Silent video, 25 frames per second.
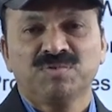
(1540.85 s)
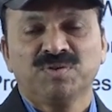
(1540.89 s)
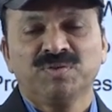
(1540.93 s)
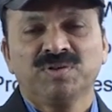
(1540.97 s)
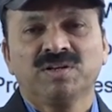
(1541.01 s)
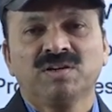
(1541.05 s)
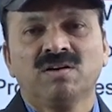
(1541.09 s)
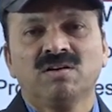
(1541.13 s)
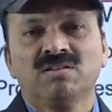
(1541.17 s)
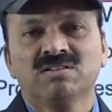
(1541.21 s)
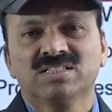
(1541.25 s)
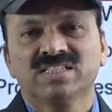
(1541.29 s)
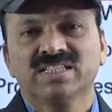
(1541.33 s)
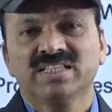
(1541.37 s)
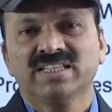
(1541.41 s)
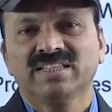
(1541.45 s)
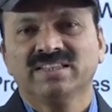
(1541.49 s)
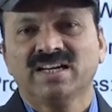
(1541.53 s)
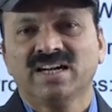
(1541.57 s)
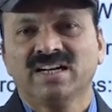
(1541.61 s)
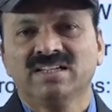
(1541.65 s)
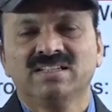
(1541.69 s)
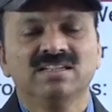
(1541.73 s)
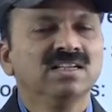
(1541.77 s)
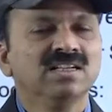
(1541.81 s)
We can't say
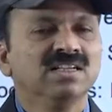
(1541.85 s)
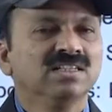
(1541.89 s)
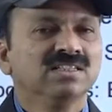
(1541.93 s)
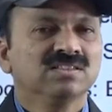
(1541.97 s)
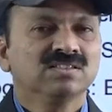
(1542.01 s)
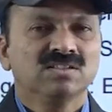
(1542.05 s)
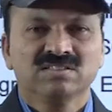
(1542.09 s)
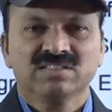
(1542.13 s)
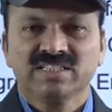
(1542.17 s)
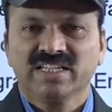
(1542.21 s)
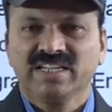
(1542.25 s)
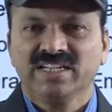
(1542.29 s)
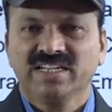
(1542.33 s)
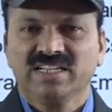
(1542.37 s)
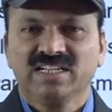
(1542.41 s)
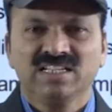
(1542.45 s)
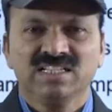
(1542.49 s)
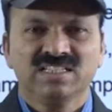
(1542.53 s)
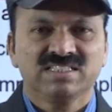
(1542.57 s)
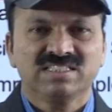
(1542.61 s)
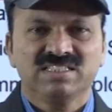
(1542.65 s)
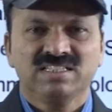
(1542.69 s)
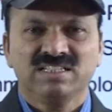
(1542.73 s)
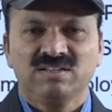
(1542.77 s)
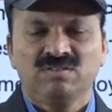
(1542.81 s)
that society
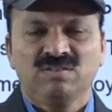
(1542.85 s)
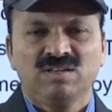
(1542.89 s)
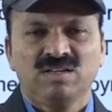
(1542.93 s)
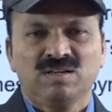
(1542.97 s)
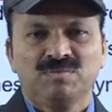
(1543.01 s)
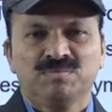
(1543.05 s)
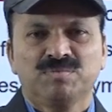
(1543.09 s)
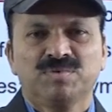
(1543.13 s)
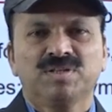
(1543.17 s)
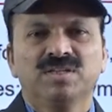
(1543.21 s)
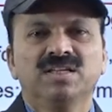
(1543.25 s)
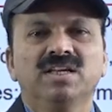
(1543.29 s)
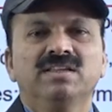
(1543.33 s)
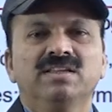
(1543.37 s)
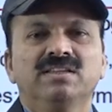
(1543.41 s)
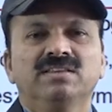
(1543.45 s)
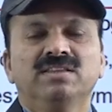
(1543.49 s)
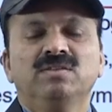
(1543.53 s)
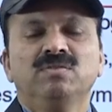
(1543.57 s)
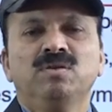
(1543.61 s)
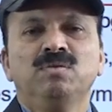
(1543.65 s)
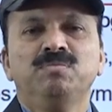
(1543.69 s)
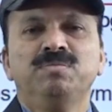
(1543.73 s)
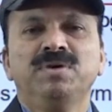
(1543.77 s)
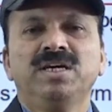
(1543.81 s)
is developed.
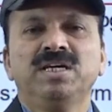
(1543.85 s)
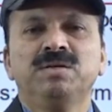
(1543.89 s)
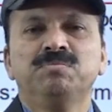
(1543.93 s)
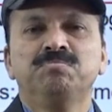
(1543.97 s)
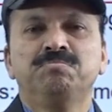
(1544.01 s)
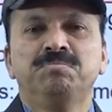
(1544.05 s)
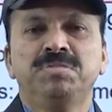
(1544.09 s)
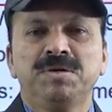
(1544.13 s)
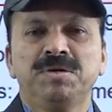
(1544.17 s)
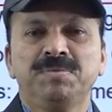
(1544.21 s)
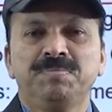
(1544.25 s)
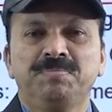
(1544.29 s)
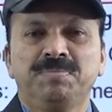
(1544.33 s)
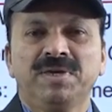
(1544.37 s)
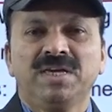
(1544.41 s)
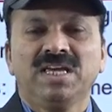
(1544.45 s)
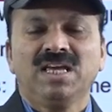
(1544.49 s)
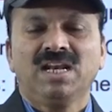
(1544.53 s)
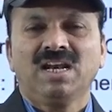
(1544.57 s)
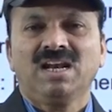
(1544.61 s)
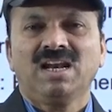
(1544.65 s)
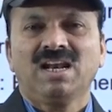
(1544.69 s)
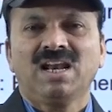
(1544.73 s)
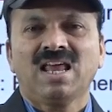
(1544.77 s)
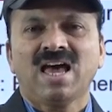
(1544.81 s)
They will be in
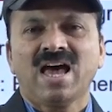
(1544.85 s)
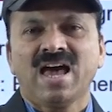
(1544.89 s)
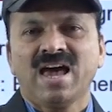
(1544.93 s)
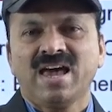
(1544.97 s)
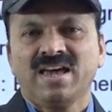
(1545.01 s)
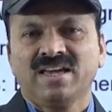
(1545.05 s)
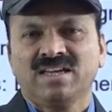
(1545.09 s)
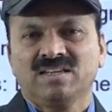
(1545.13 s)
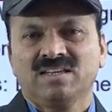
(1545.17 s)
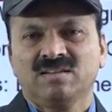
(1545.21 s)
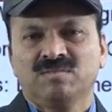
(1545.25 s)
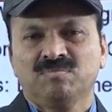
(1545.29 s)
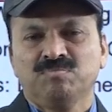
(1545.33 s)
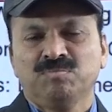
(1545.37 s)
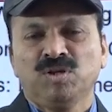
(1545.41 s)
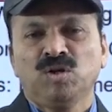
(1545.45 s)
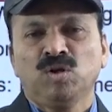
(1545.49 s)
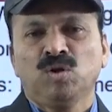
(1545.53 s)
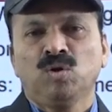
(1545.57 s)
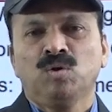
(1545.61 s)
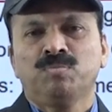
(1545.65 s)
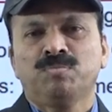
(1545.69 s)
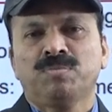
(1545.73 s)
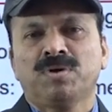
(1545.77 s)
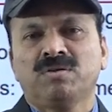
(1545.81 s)
BPL line,
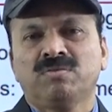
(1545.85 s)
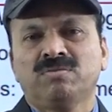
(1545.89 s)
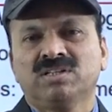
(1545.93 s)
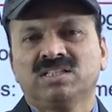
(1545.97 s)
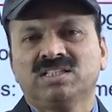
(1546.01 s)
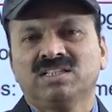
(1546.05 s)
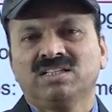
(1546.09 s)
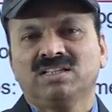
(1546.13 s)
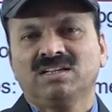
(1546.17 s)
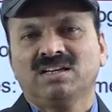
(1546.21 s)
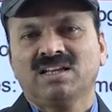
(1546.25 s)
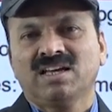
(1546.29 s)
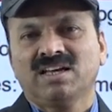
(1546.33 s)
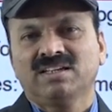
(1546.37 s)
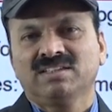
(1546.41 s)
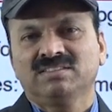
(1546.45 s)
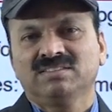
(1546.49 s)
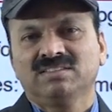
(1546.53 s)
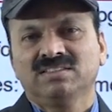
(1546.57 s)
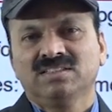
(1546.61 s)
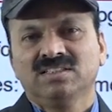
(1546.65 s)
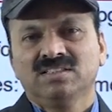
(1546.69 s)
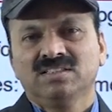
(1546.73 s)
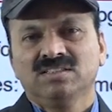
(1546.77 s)
below poverty line.